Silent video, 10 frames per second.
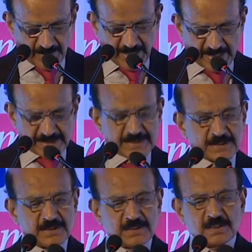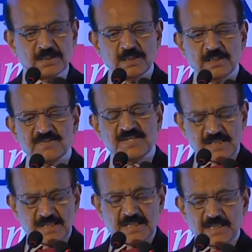and
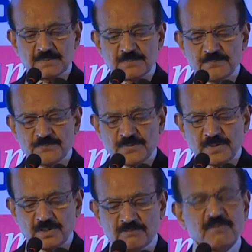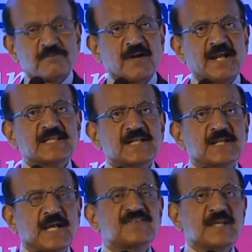certainly we find that
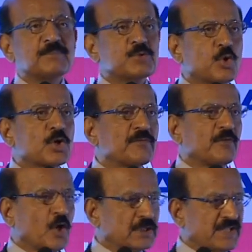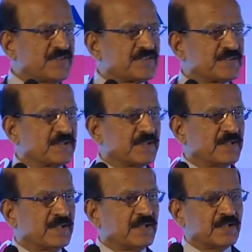a sum total of all this
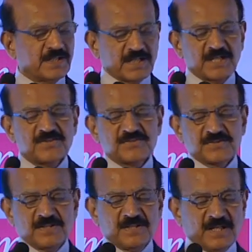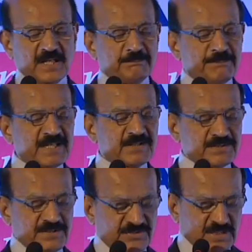is a big
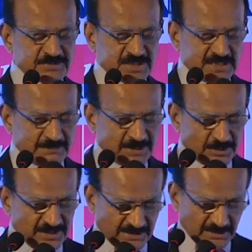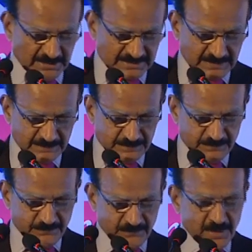disruption coming on technology.
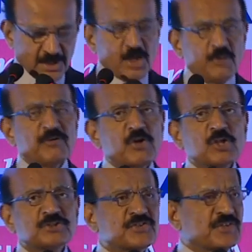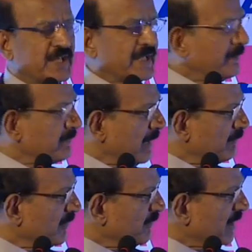We're also saying, and I
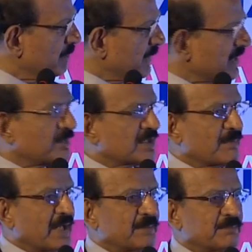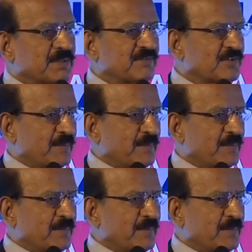was very impressed with my previous